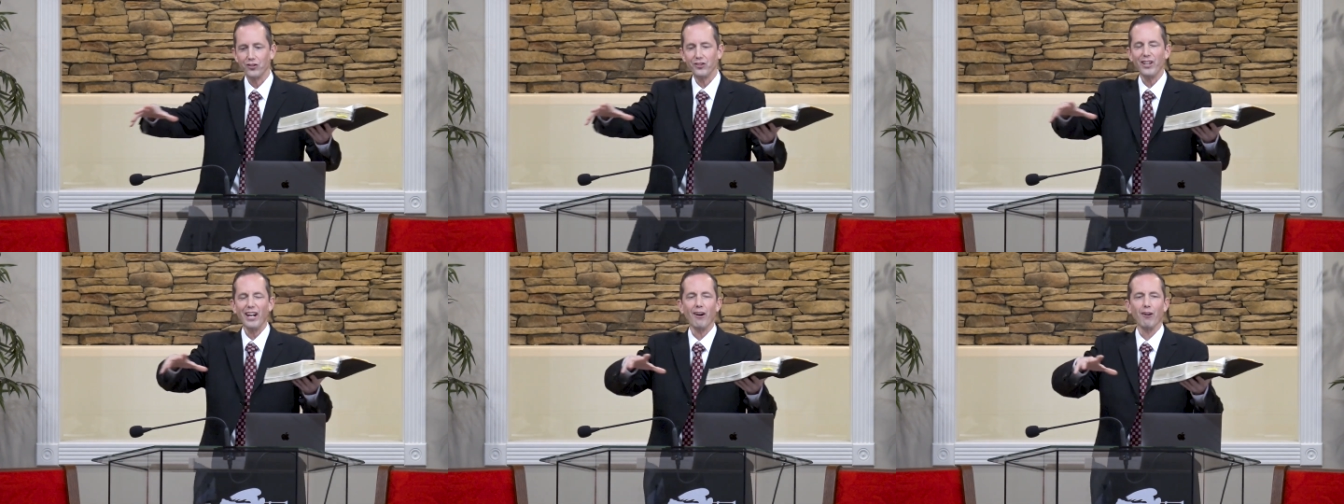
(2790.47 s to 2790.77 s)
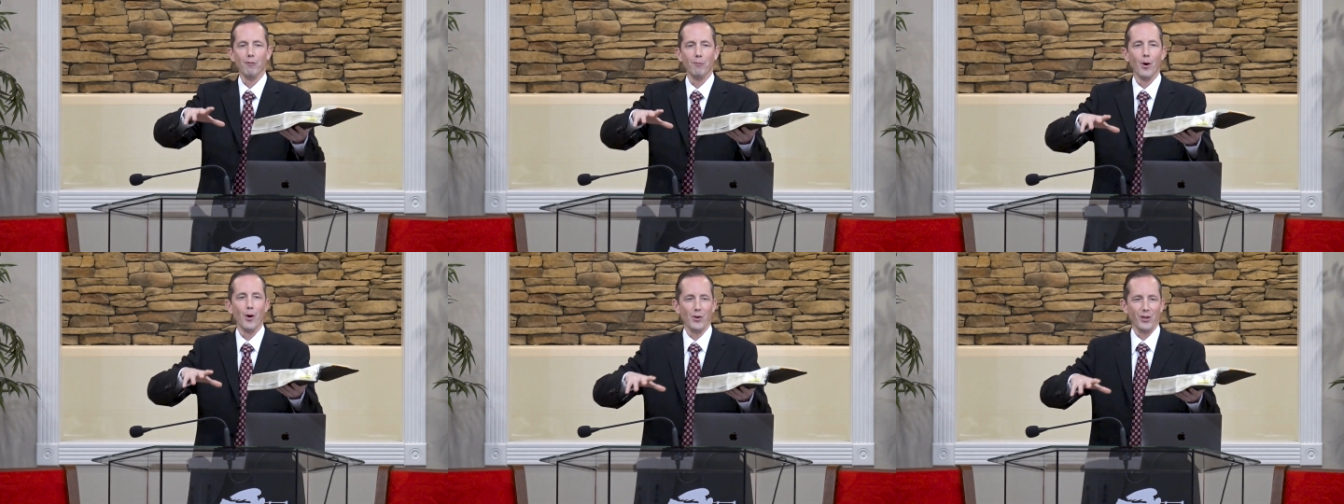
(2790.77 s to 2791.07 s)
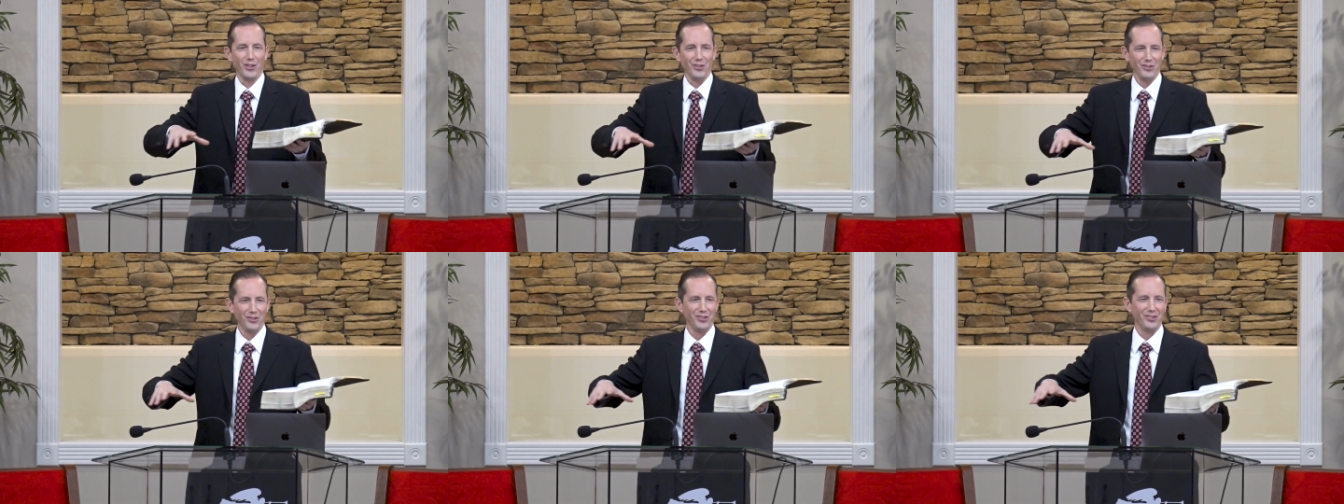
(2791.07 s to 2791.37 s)

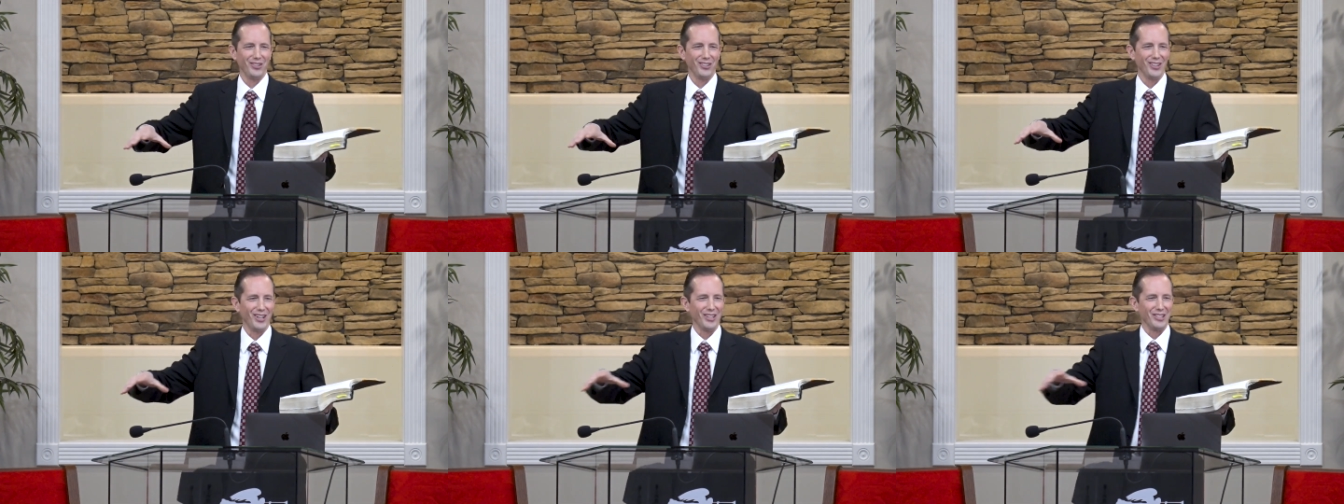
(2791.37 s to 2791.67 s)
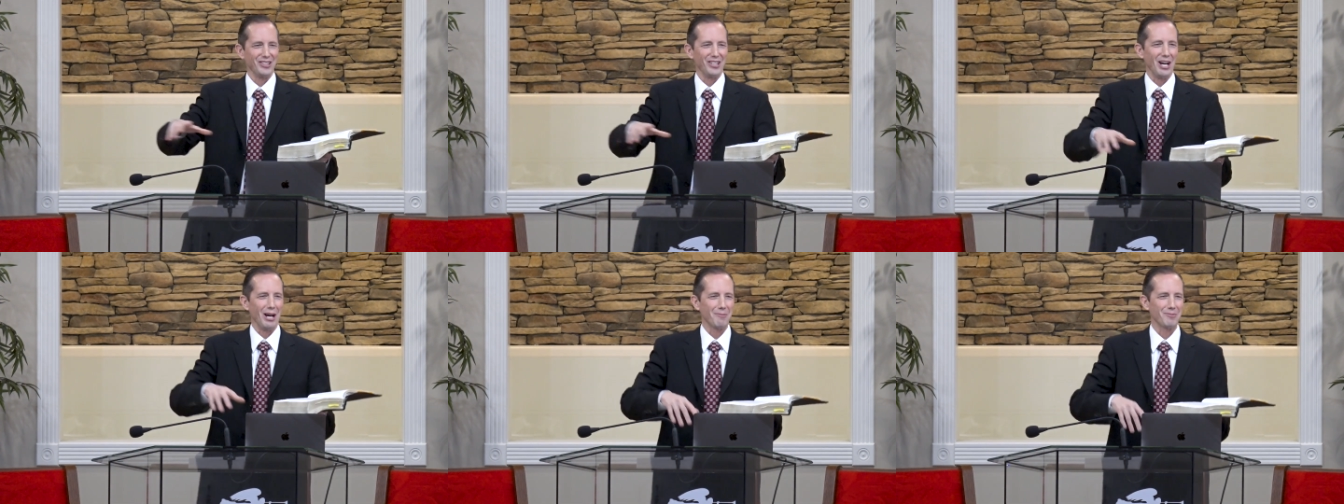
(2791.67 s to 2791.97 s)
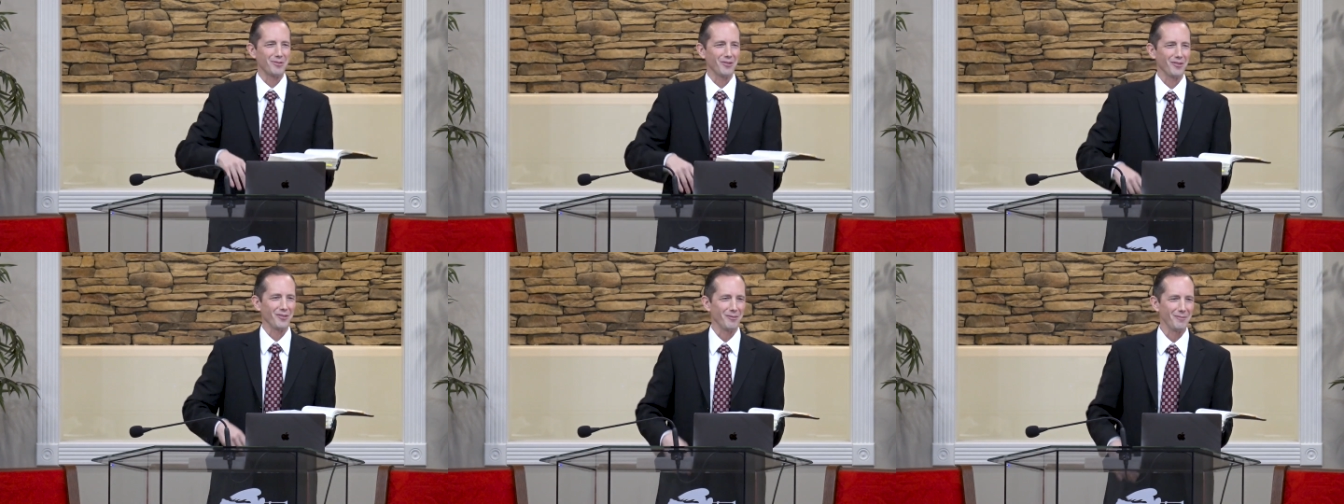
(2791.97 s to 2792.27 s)
ceremonies on
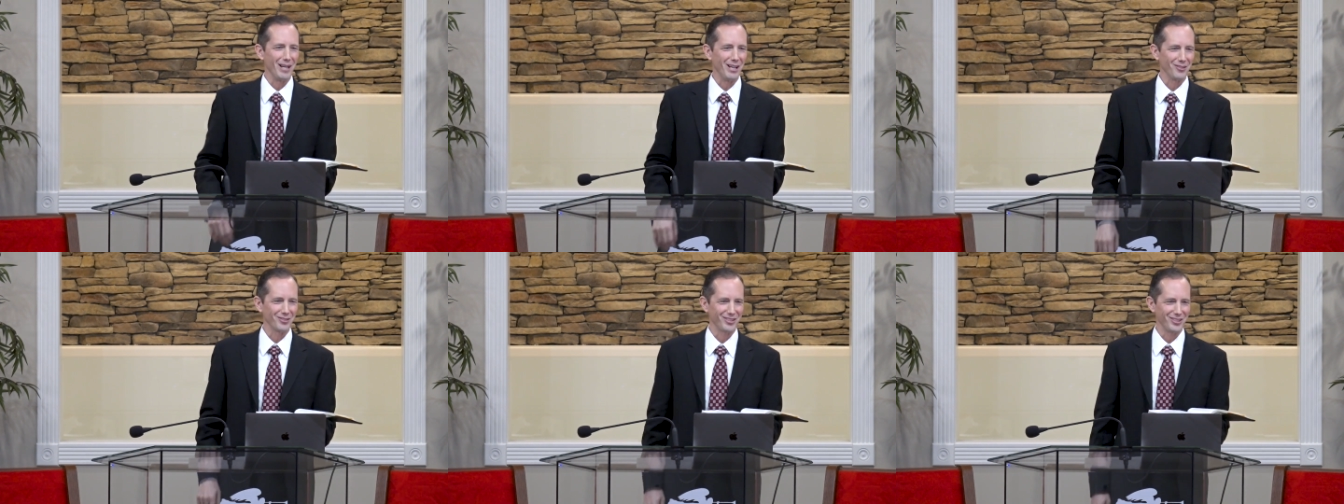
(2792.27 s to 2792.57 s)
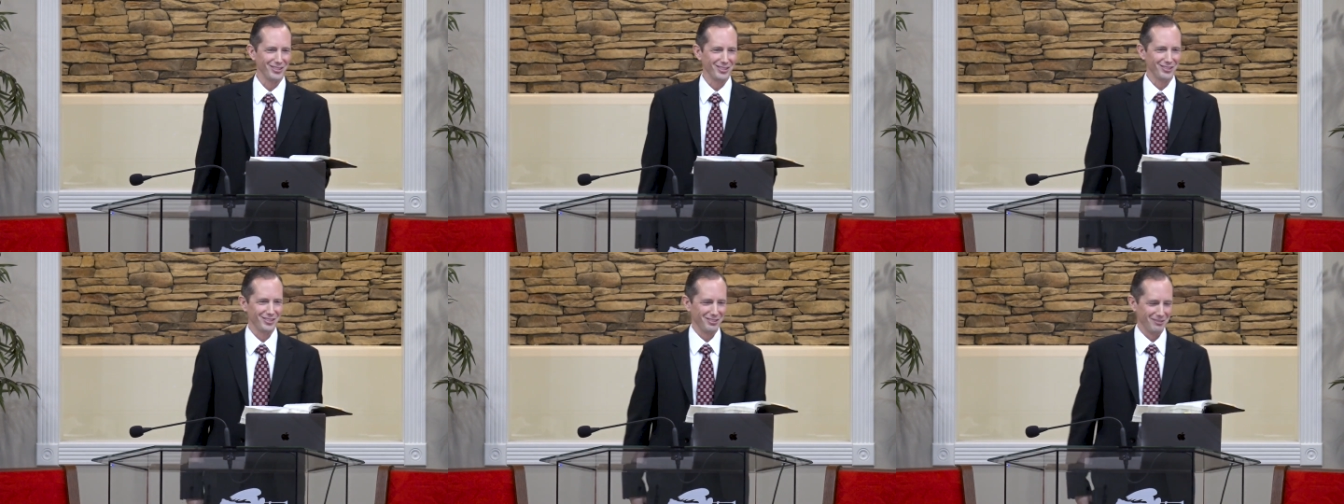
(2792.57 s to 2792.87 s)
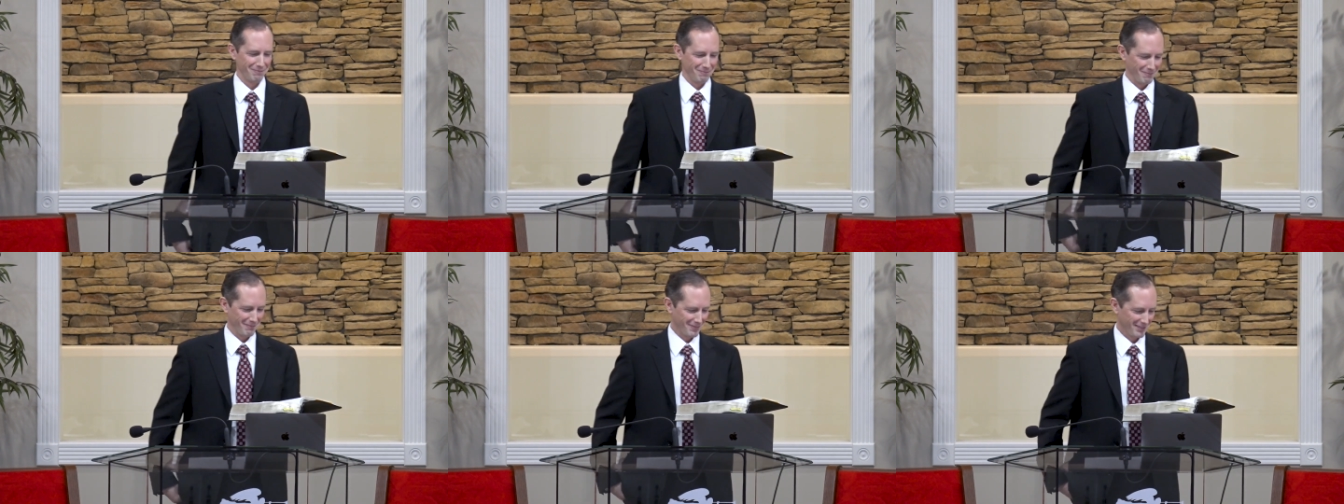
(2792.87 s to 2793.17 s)
tops of the mountains.